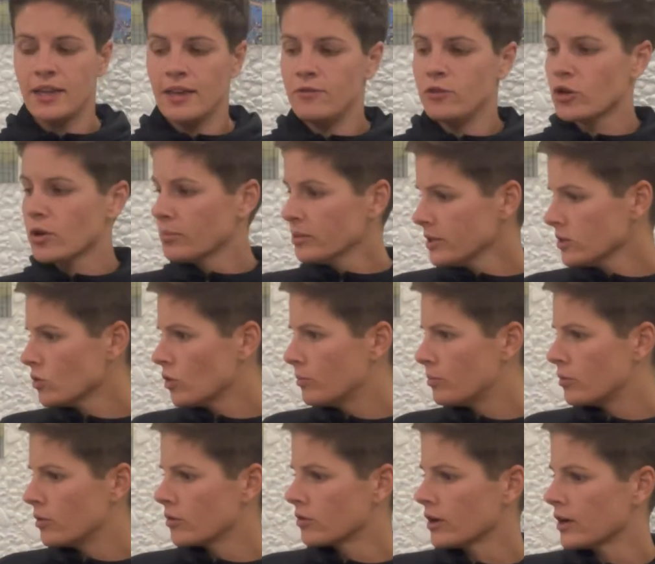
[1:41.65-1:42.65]
If you complete the whole
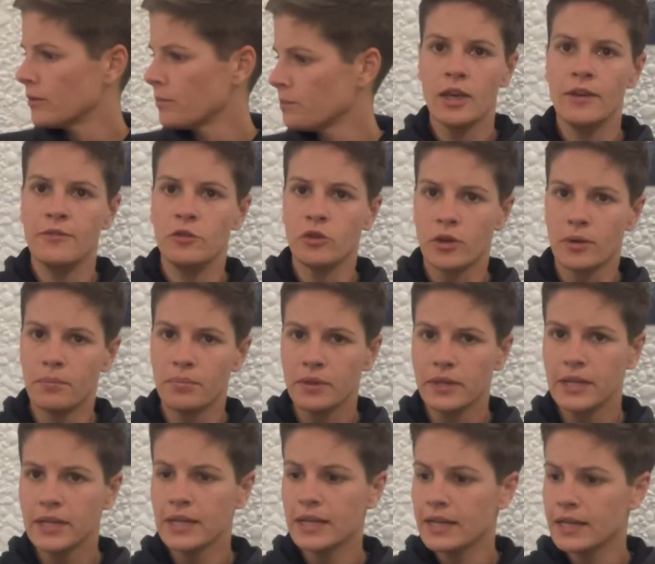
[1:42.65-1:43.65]
program, if you
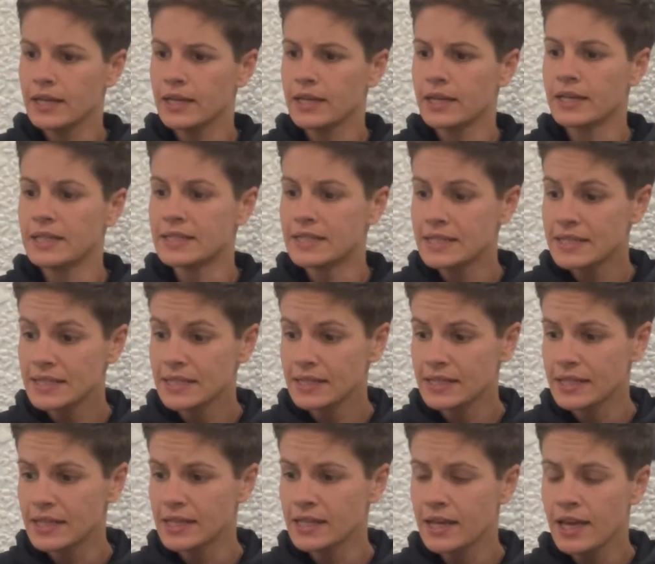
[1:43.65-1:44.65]
complete it
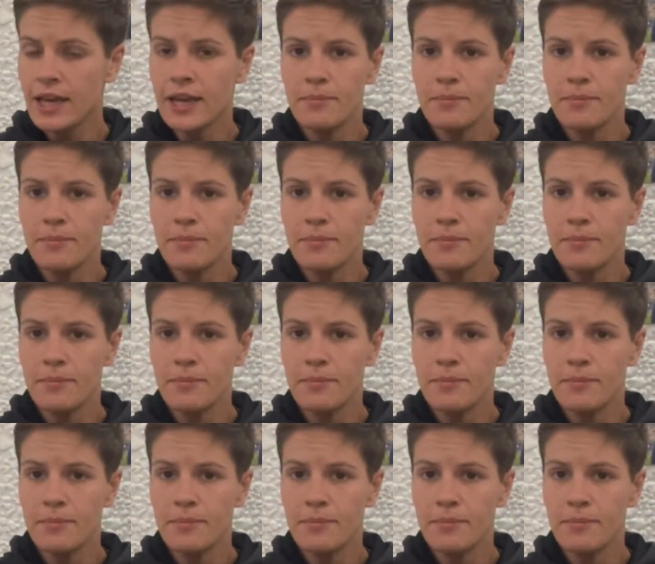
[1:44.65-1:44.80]
consistently,